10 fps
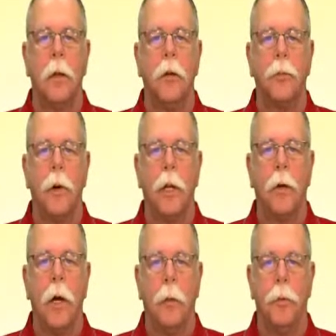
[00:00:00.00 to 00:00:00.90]
The
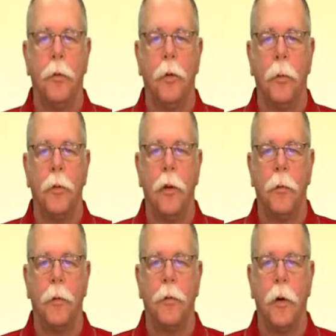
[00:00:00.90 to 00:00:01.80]
sprinkler head performs
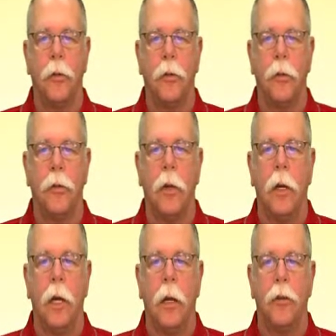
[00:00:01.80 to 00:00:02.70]
several functions
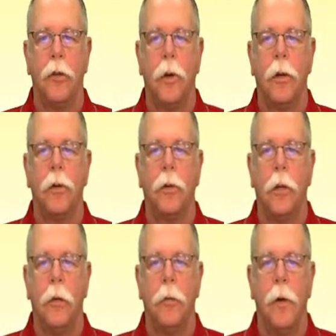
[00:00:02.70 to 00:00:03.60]
and is critical
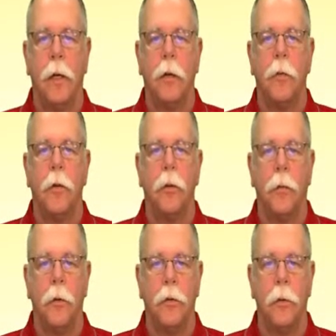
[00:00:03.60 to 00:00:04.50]
to the effectiveness
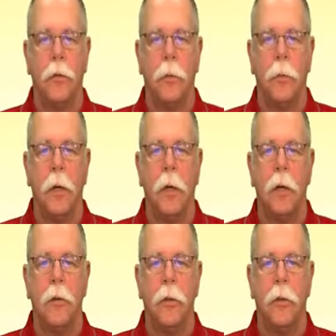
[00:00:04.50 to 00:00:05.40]
of the system
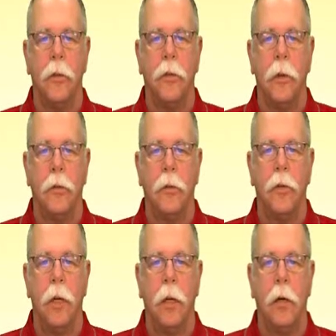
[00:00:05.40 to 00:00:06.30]
since it
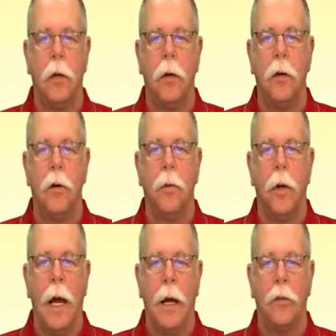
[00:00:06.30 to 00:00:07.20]
senses heat,
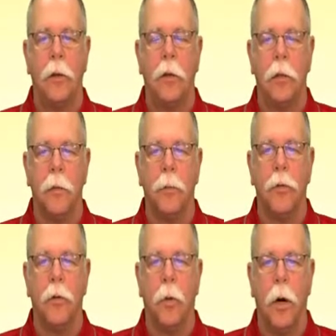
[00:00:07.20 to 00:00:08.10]
reacts, and
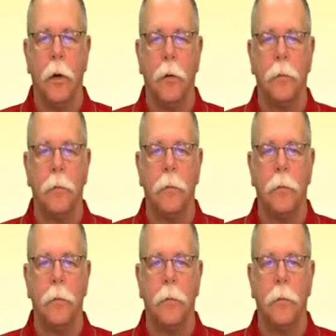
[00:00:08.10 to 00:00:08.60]
delivers the water.